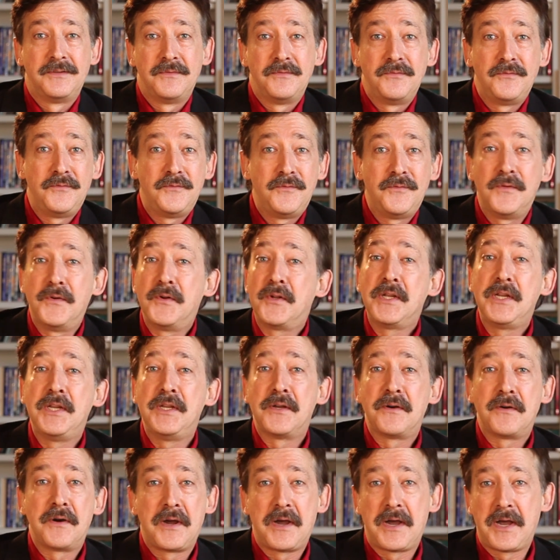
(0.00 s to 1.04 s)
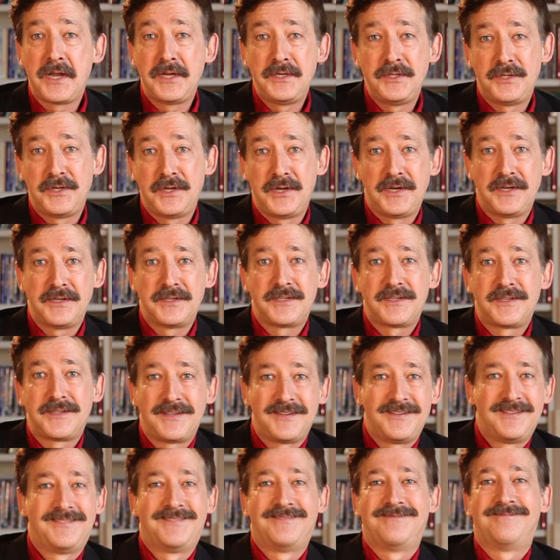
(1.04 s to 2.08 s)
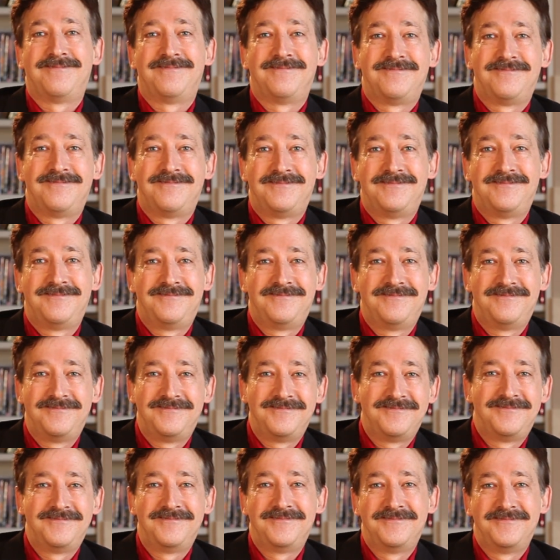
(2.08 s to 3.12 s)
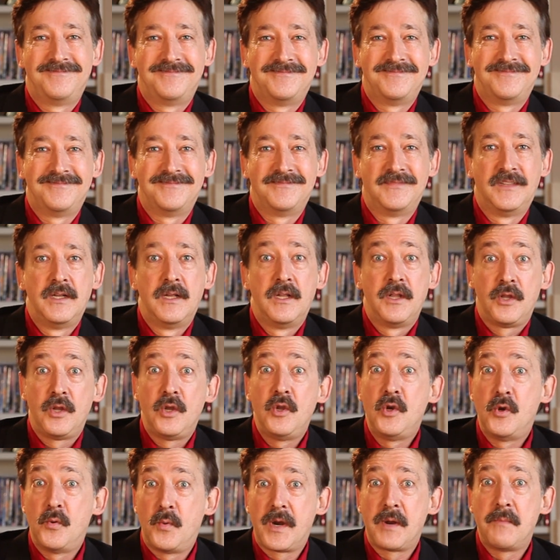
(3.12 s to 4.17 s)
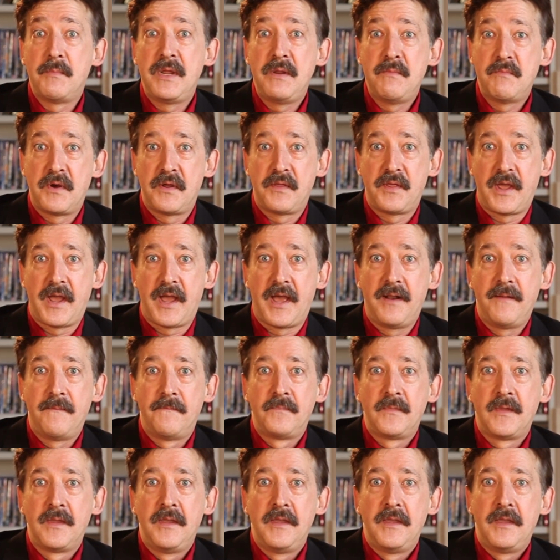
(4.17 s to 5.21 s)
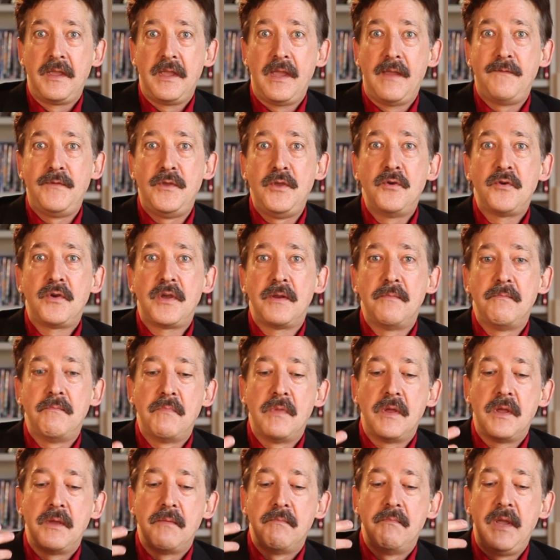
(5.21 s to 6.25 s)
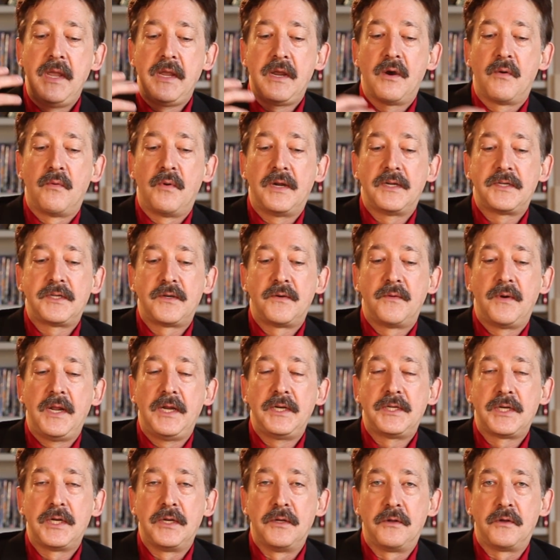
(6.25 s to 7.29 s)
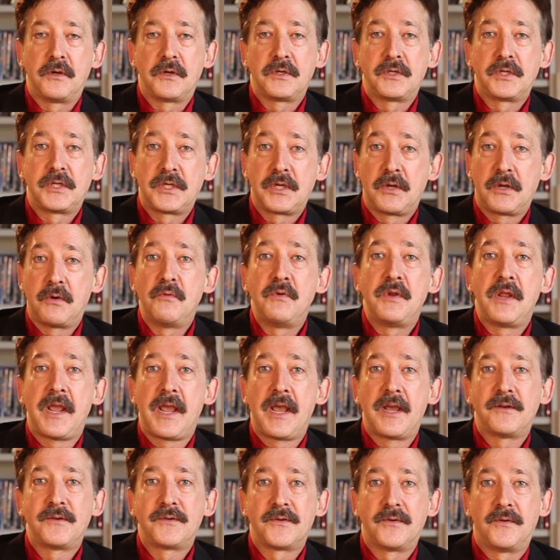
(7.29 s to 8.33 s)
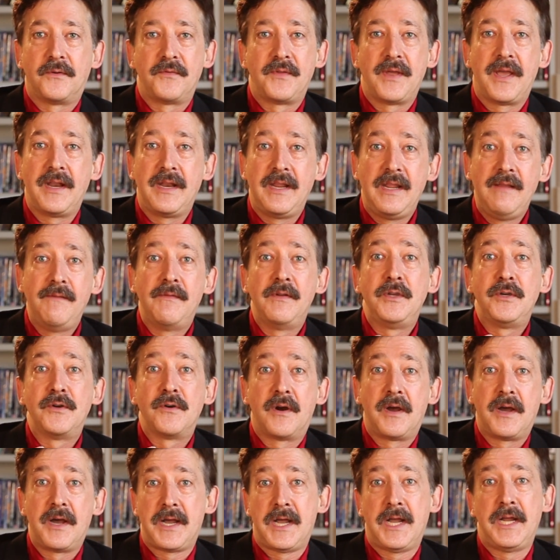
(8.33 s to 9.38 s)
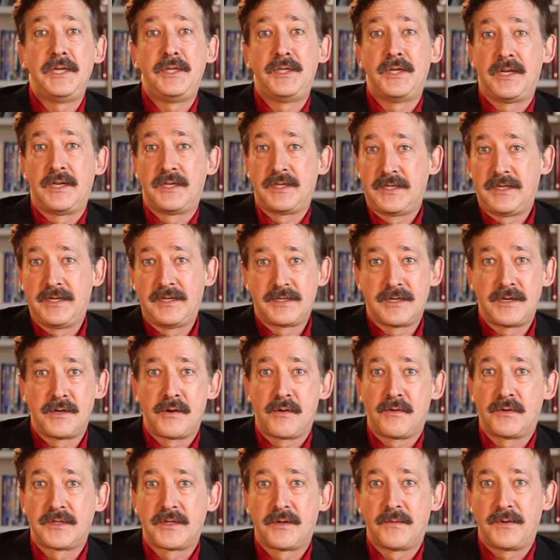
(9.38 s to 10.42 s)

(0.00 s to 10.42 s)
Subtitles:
fooling their hygienist. You know what I mean by that. If you can make a restoration look so natural that even your hygienist doesn't know it's a